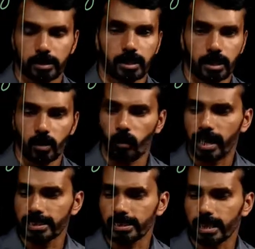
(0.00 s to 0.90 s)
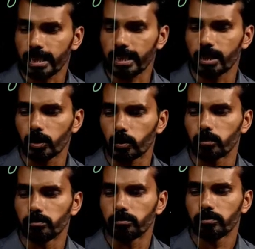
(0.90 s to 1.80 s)
divisor into
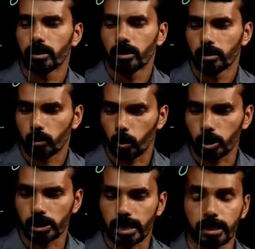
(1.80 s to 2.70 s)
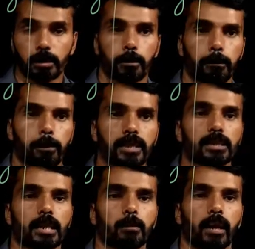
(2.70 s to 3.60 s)
quotient
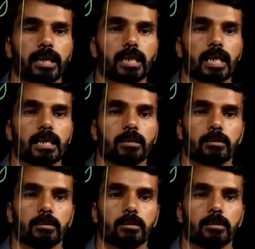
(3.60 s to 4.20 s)
plus remainder